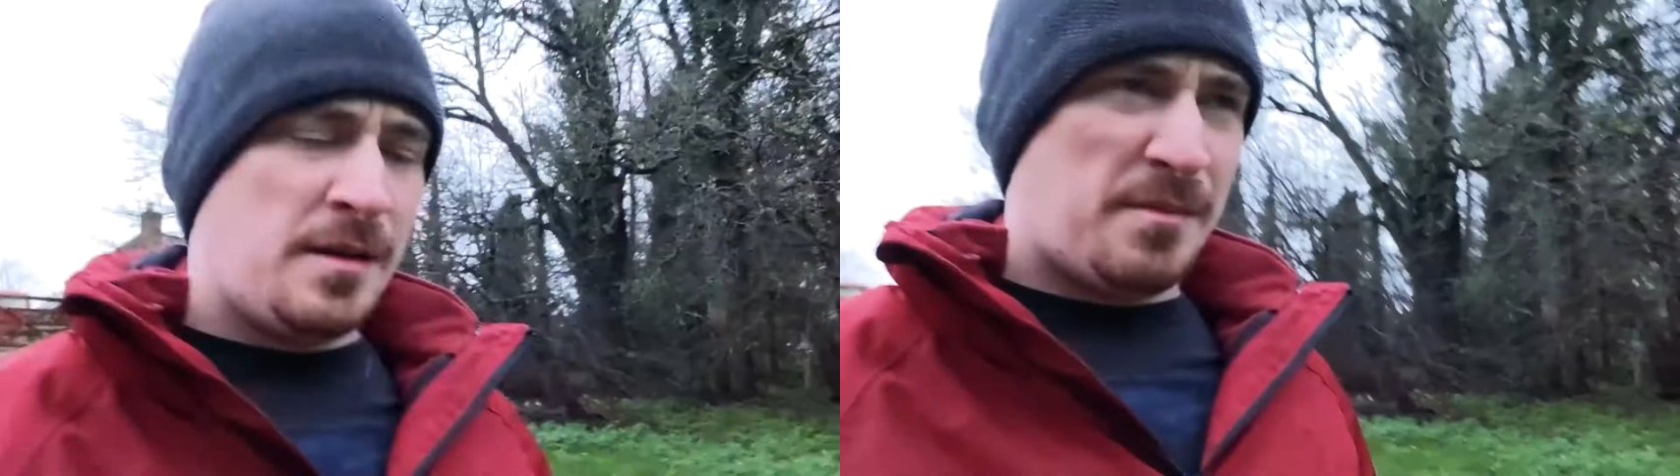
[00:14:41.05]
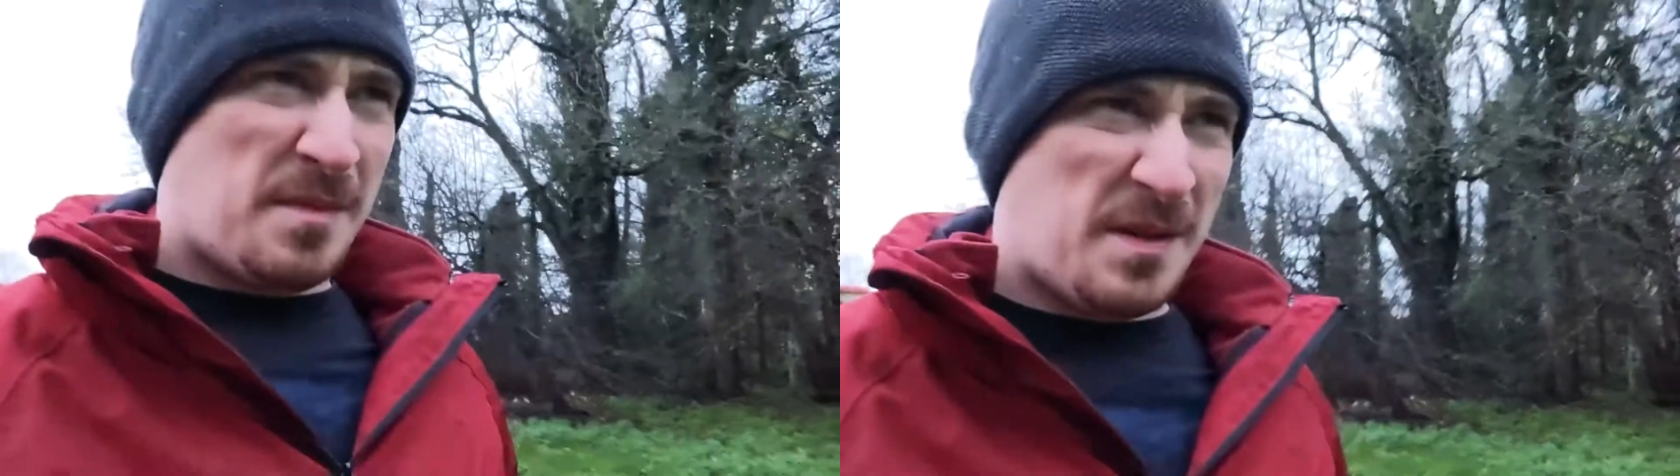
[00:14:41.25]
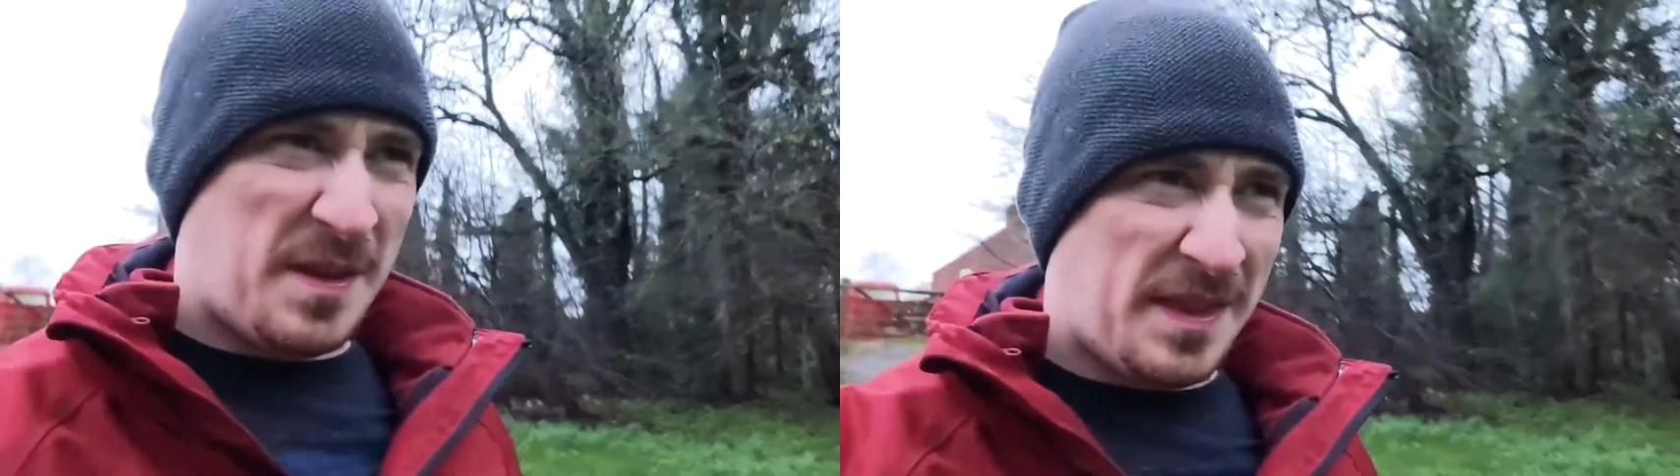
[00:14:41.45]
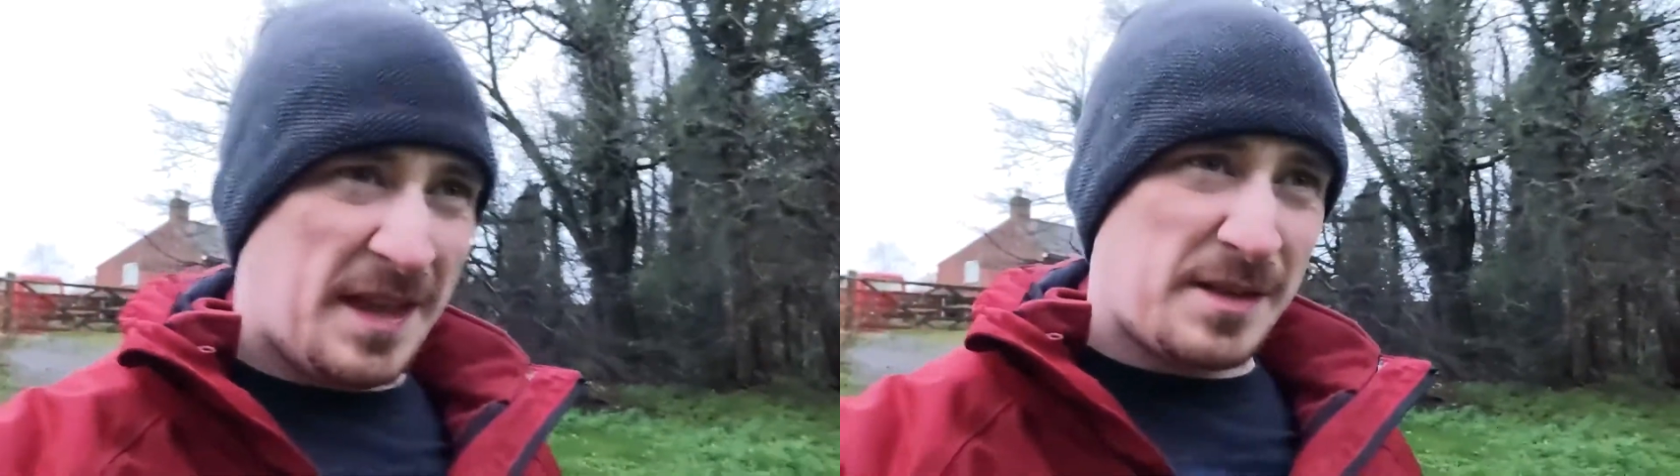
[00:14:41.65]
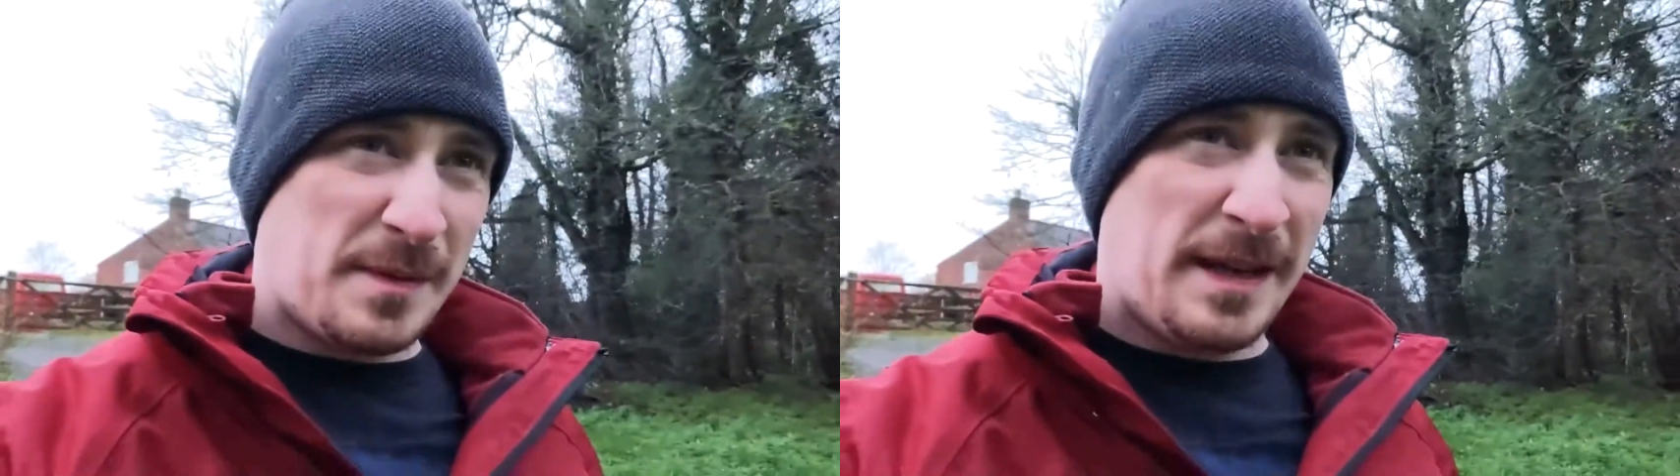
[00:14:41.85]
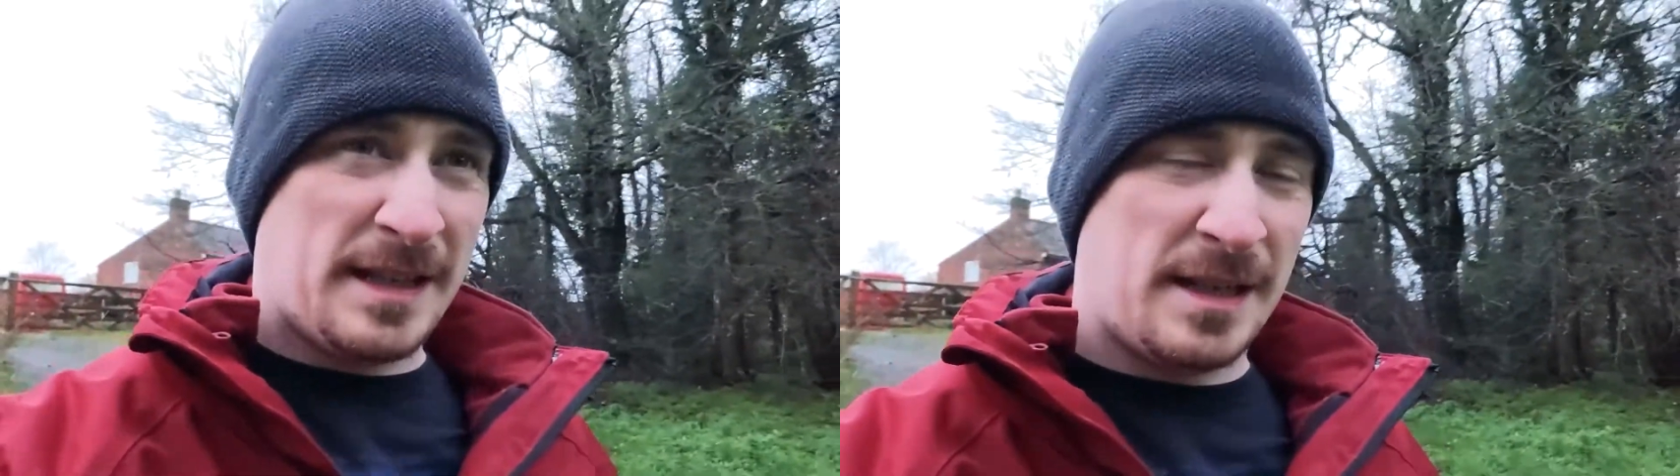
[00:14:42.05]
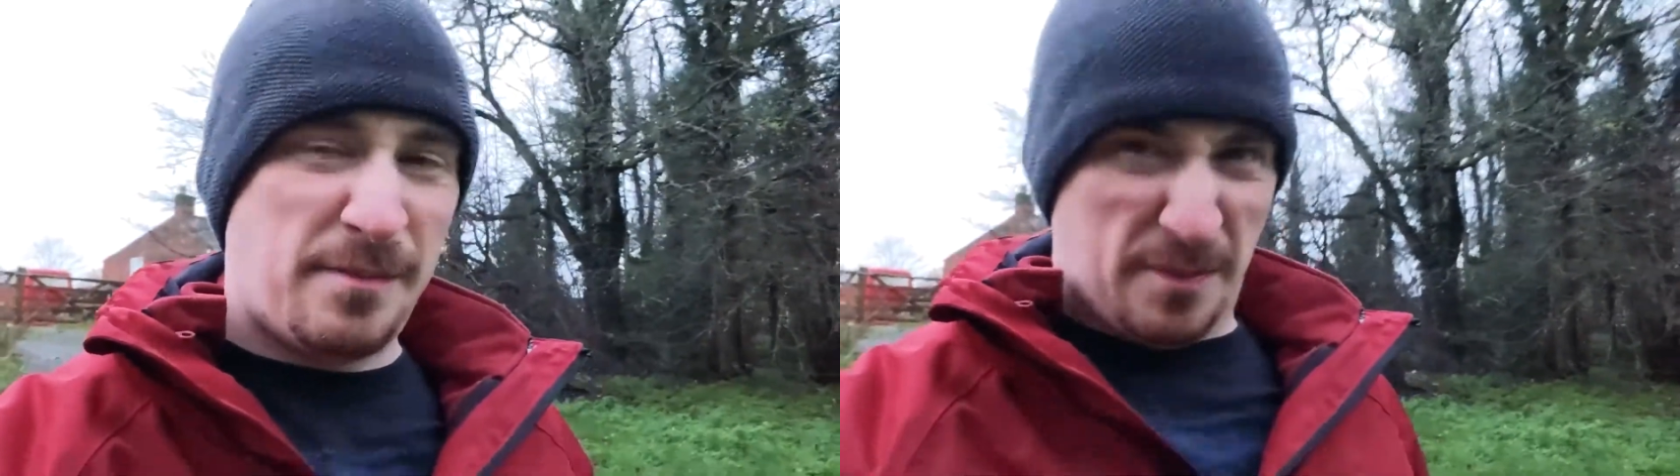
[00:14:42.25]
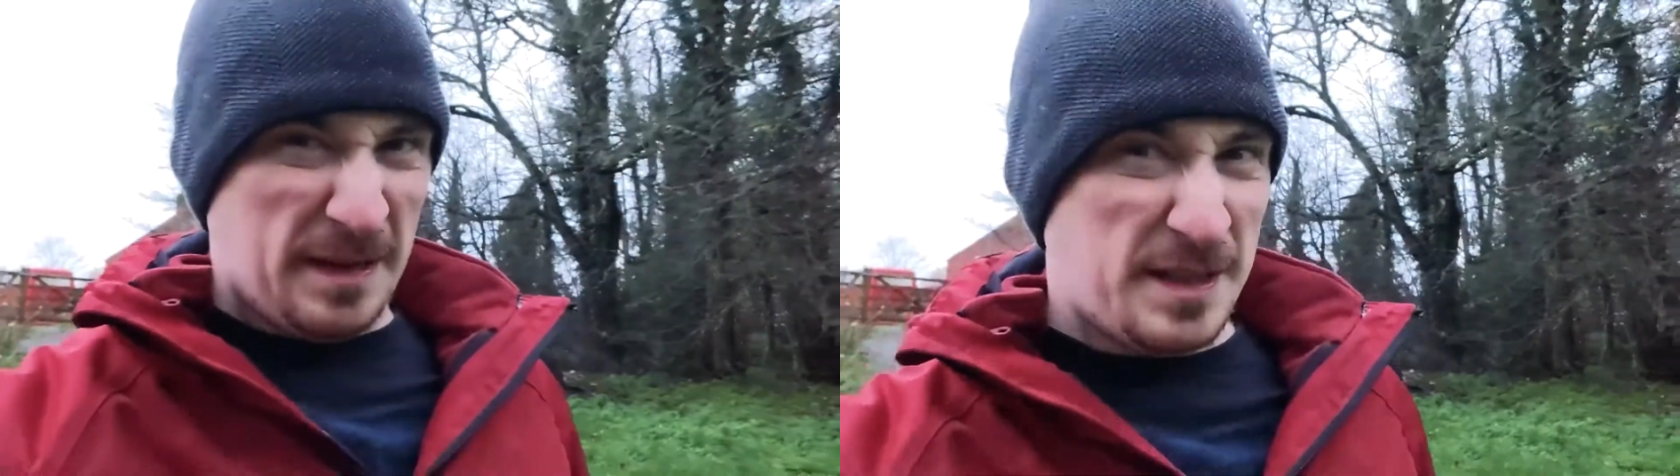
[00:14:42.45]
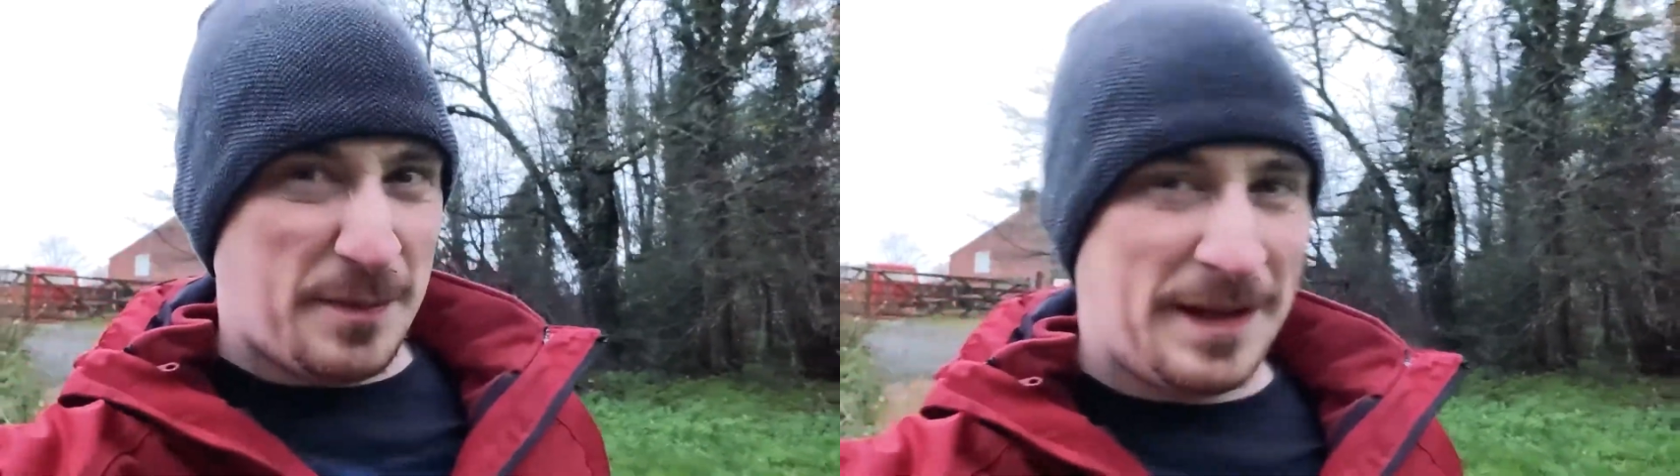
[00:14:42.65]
You might think that's weird, probably is